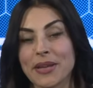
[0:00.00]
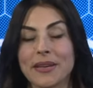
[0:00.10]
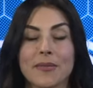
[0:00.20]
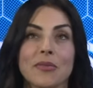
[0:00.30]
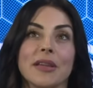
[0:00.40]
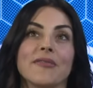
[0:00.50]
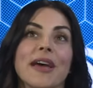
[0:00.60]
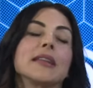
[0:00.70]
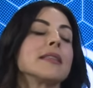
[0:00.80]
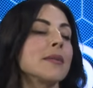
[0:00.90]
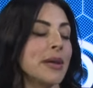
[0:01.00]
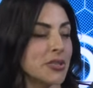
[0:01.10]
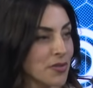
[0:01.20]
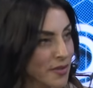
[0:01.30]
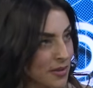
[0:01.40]
And if anything
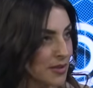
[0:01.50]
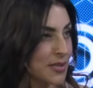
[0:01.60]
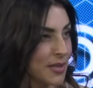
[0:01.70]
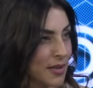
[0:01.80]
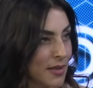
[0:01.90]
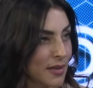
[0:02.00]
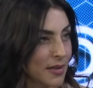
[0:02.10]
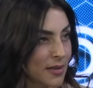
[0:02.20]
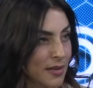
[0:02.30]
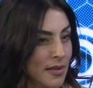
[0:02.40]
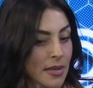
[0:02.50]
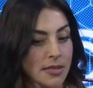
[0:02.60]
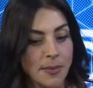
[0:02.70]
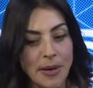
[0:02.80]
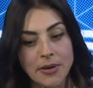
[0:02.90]
makes you feel guilty, I think
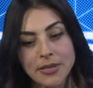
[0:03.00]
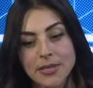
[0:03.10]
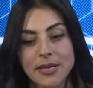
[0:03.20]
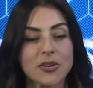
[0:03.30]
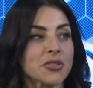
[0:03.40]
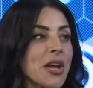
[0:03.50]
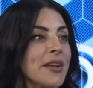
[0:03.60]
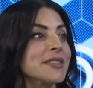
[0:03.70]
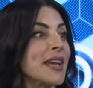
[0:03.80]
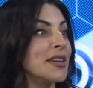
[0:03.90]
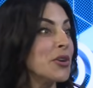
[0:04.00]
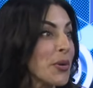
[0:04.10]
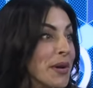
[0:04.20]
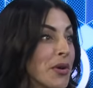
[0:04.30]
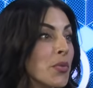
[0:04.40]
as a parent is like your child saying, you
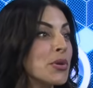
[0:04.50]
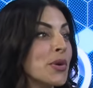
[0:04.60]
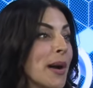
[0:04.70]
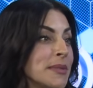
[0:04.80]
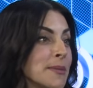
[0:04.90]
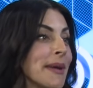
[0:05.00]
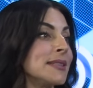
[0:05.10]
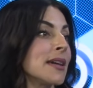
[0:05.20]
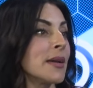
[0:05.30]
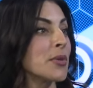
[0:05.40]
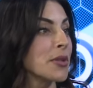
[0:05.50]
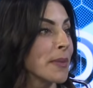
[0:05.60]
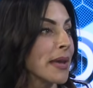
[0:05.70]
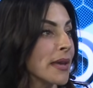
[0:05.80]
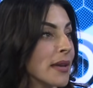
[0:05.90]
know, will you come spend time with
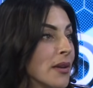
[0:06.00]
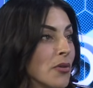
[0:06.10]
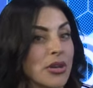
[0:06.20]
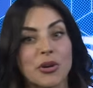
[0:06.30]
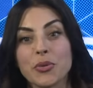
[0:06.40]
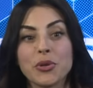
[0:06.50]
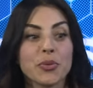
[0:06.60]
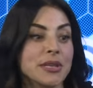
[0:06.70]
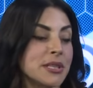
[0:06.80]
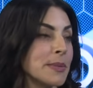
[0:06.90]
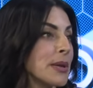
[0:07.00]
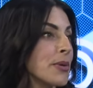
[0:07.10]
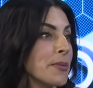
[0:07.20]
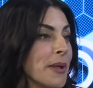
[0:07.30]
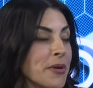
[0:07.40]
me? You know, will you read to me?
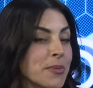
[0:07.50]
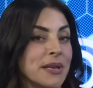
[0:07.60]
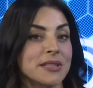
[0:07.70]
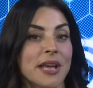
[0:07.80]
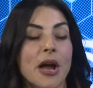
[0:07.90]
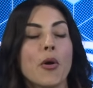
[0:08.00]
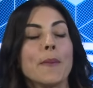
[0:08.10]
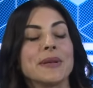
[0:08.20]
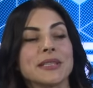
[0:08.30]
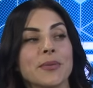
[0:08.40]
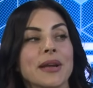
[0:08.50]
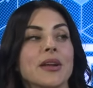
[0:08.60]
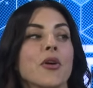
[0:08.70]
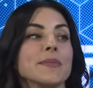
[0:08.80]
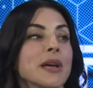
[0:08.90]
Will you play with me? And it's like, oh, I'm busy right
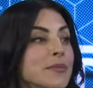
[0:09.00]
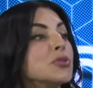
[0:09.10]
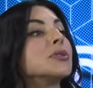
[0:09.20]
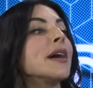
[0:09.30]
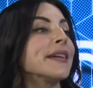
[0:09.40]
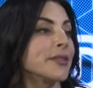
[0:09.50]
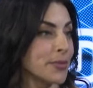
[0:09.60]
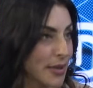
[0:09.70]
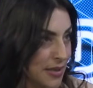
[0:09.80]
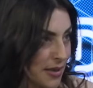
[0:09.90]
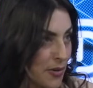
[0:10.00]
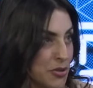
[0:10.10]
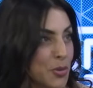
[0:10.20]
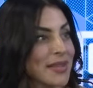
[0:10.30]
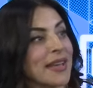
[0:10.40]
now. Or I'm too tired right now. I'll
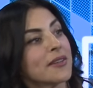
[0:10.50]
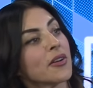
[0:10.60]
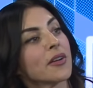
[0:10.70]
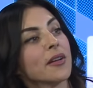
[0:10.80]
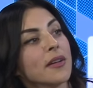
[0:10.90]
do it later.